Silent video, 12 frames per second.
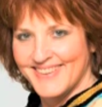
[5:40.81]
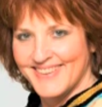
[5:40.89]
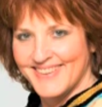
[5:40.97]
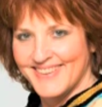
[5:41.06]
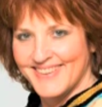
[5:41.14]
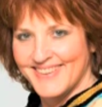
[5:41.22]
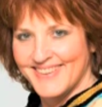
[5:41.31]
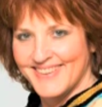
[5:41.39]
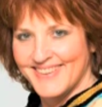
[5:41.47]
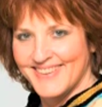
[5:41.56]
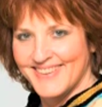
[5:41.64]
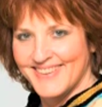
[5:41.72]

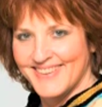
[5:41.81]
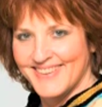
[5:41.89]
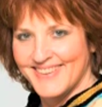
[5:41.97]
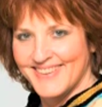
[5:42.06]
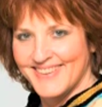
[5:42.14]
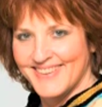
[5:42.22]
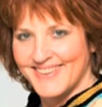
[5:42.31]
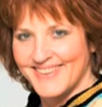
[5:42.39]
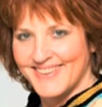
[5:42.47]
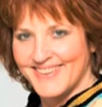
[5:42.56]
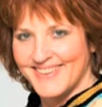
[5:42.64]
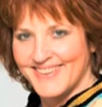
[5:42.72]

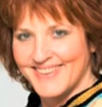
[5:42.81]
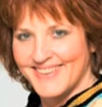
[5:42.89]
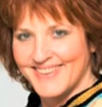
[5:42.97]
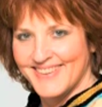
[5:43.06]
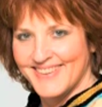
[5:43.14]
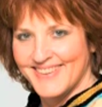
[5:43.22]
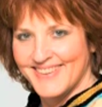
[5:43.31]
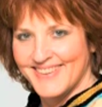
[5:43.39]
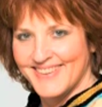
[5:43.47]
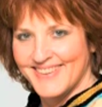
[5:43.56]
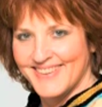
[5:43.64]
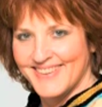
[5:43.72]

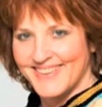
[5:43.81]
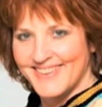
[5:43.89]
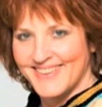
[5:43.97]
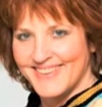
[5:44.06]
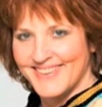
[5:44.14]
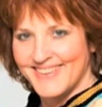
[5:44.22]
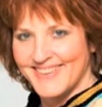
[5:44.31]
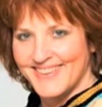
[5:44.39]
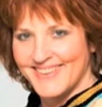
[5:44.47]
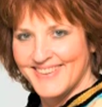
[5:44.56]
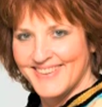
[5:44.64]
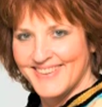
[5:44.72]

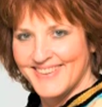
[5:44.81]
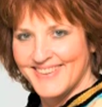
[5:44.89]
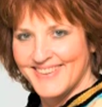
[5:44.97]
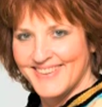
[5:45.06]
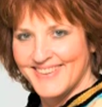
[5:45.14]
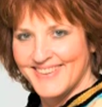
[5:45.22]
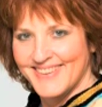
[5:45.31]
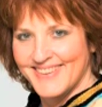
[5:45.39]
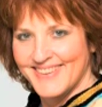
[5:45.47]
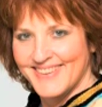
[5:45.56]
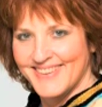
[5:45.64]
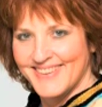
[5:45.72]

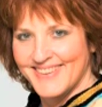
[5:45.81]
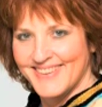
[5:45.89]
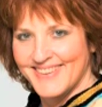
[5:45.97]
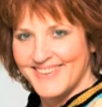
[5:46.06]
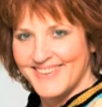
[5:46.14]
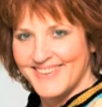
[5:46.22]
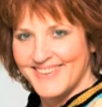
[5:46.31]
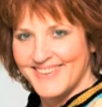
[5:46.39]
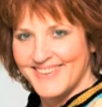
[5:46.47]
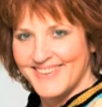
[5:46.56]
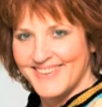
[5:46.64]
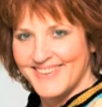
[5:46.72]

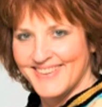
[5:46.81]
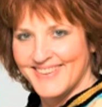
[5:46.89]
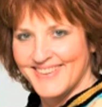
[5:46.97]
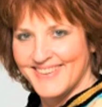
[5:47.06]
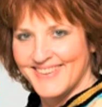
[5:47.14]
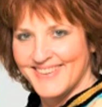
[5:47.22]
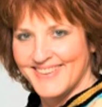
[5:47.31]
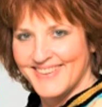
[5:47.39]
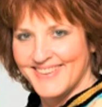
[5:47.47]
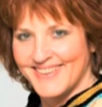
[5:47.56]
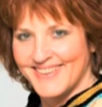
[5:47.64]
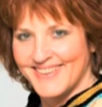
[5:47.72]

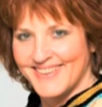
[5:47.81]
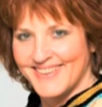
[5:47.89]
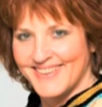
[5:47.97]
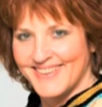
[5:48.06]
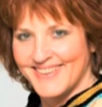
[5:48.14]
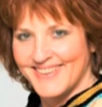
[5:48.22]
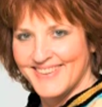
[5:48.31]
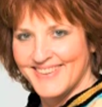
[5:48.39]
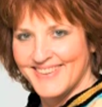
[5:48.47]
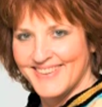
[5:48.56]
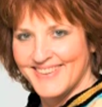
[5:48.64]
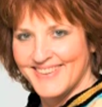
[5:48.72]
[no speech]